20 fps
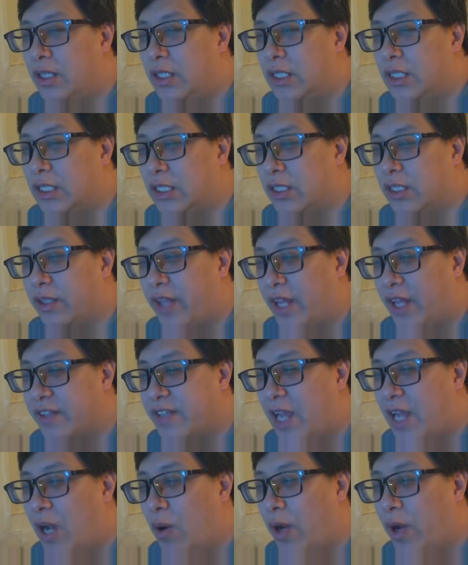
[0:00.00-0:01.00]
That's
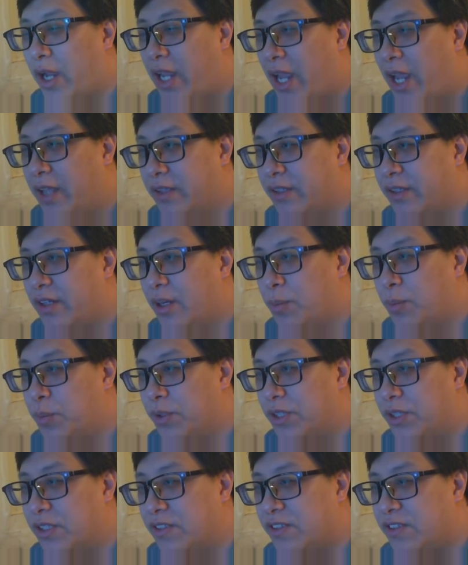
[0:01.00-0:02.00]
how I ended up
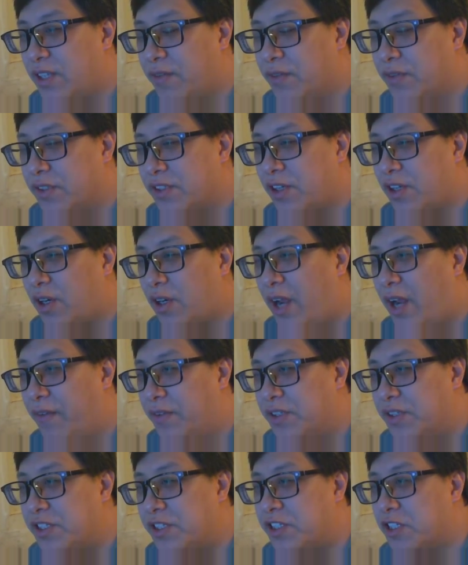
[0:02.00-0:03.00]
with this 7-star
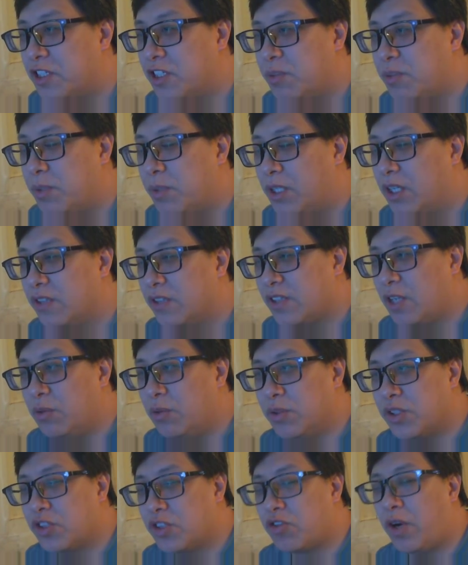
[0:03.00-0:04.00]
Heaven's Judge, because I
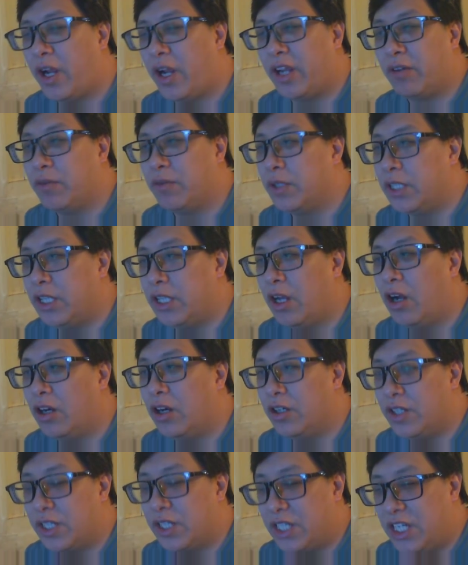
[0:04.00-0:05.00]
was trying really
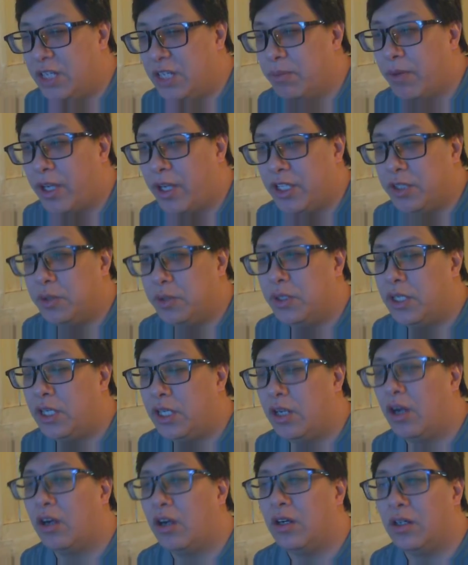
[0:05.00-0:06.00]
hard to keep my
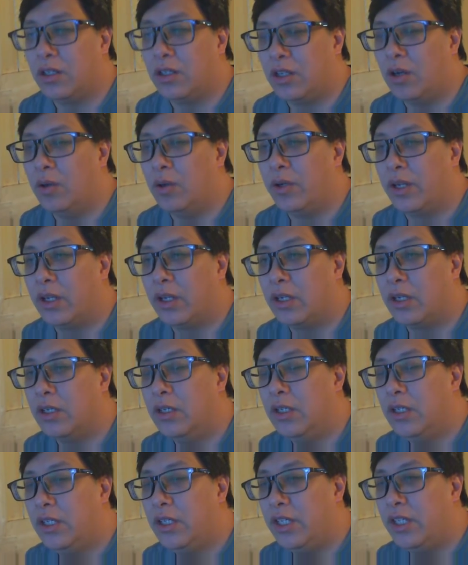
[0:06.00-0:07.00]
Unity Ara going
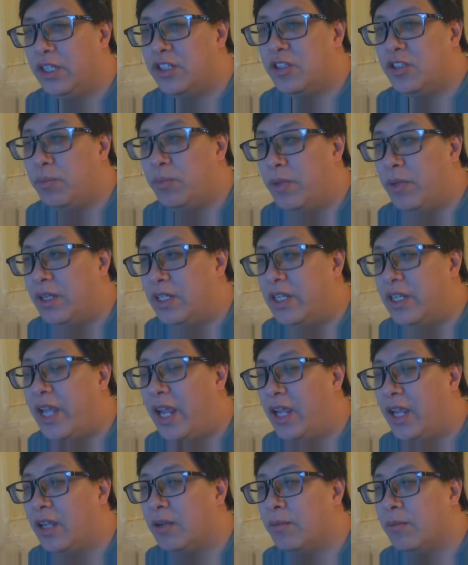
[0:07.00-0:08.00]
into mid
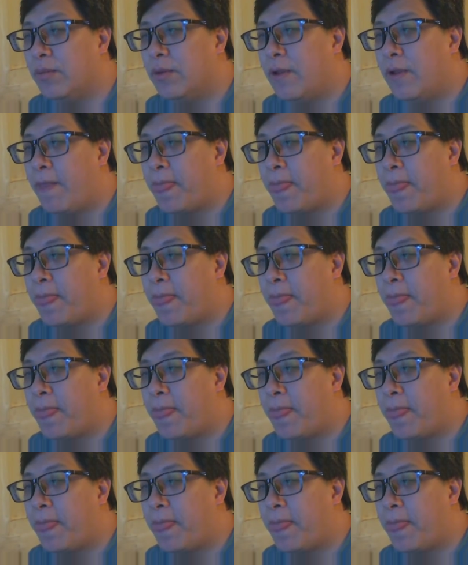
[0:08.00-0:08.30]
game.